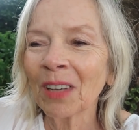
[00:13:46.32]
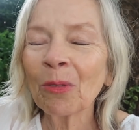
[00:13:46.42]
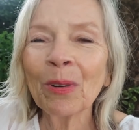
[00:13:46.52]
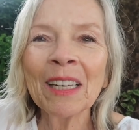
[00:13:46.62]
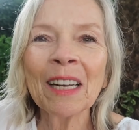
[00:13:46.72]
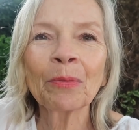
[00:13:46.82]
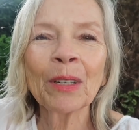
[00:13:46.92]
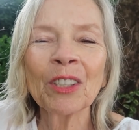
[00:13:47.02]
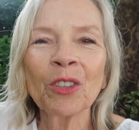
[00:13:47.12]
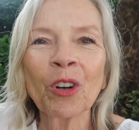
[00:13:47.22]
I really love
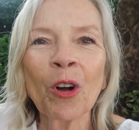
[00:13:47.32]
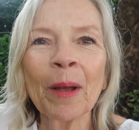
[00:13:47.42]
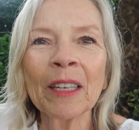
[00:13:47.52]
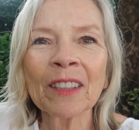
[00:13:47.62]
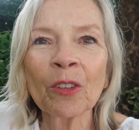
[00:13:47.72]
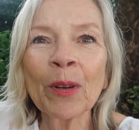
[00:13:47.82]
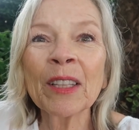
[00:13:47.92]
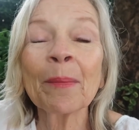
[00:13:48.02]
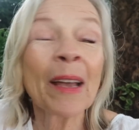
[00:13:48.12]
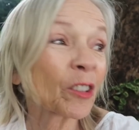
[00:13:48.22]
reading your comments. I
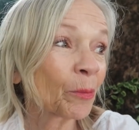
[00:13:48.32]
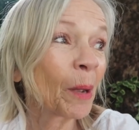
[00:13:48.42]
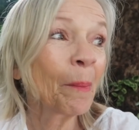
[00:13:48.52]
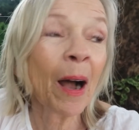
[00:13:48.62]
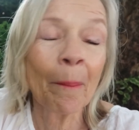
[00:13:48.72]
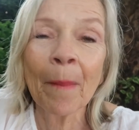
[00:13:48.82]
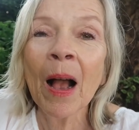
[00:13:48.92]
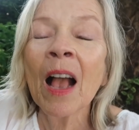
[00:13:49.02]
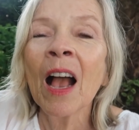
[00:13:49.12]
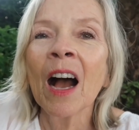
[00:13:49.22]
read them out to my mum,
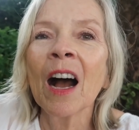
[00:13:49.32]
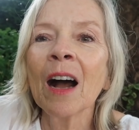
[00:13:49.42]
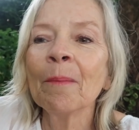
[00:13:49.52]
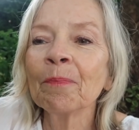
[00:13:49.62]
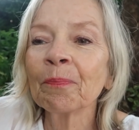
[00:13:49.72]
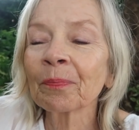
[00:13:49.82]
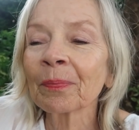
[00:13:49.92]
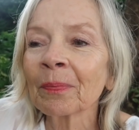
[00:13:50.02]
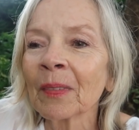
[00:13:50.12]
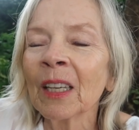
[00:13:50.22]
um,
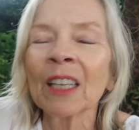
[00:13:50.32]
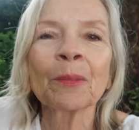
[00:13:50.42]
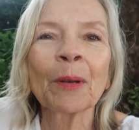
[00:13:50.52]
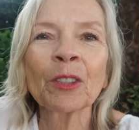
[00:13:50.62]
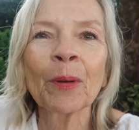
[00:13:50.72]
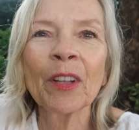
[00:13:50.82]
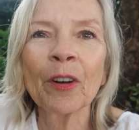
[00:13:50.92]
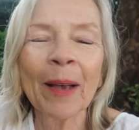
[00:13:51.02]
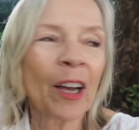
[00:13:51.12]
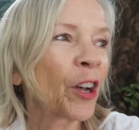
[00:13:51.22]
especially when
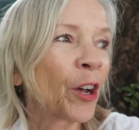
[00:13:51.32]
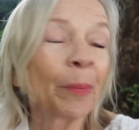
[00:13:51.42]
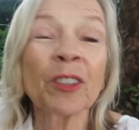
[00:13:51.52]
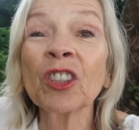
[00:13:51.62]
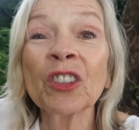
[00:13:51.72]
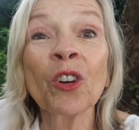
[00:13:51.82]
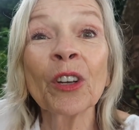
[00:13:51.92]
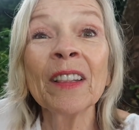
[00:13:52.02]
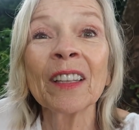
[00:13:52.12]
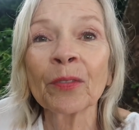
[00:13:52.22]
they're about her. But she's
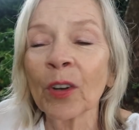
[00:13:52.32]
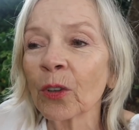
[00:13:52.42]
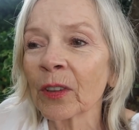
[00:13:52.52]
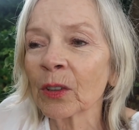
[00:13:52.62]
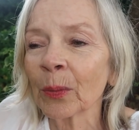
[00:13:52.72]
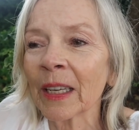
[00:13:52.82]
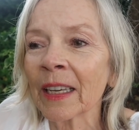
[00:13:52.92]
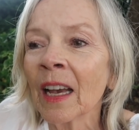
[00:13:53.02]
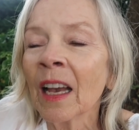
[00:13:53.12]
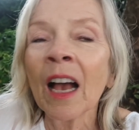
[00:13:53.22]
not in this vlog this
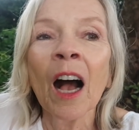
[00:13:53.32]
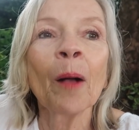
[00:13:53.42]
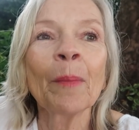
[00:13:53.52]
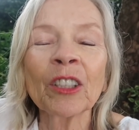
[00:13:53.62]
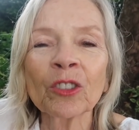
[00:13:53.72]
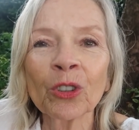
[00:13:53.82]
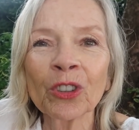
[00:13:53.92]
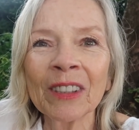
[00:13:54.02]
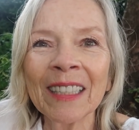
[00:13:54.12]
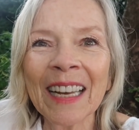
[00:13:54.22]
week. I'll make sure
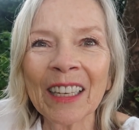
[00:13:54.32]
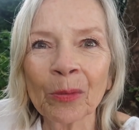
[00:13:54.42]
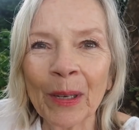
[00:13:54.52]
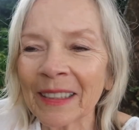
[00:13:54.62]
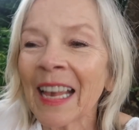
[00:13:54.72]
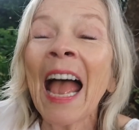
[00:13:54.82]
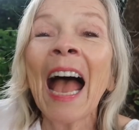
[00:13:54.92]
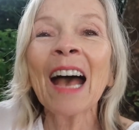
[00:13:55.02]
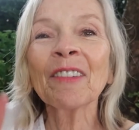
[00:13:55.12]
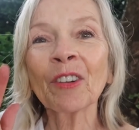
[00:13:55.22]
she's in next week's.
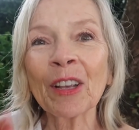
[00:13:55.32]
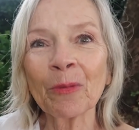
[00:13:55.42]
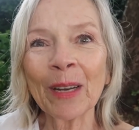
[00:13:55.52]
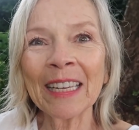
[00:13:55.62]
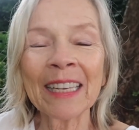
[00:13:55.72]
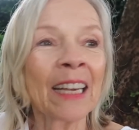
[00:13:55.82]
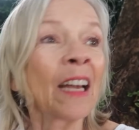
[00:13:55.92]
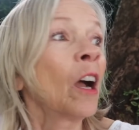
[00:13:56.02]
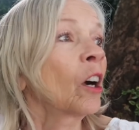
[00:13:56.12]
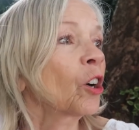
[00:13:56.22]
Have a great week.
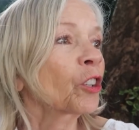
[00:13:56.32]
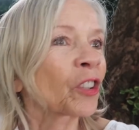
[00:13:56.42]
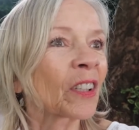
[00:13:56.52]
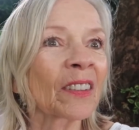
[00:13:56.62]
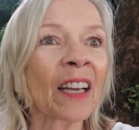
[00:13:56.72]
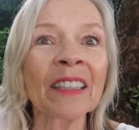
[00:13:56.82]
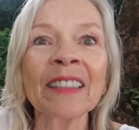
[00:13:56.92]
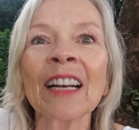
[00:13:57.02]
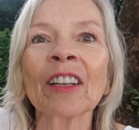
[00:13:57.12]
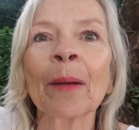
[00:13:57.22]
Gosh, the sun
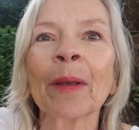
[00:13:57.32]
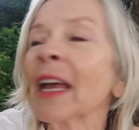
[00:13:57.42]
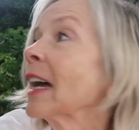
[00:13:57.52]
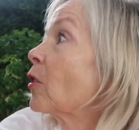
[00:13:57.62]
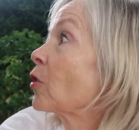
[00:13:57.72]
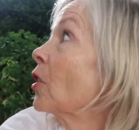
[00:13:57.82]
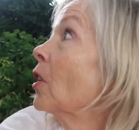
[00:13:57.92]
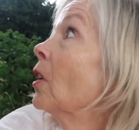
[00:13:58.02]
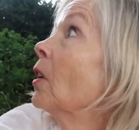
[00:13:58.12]
is now coming out.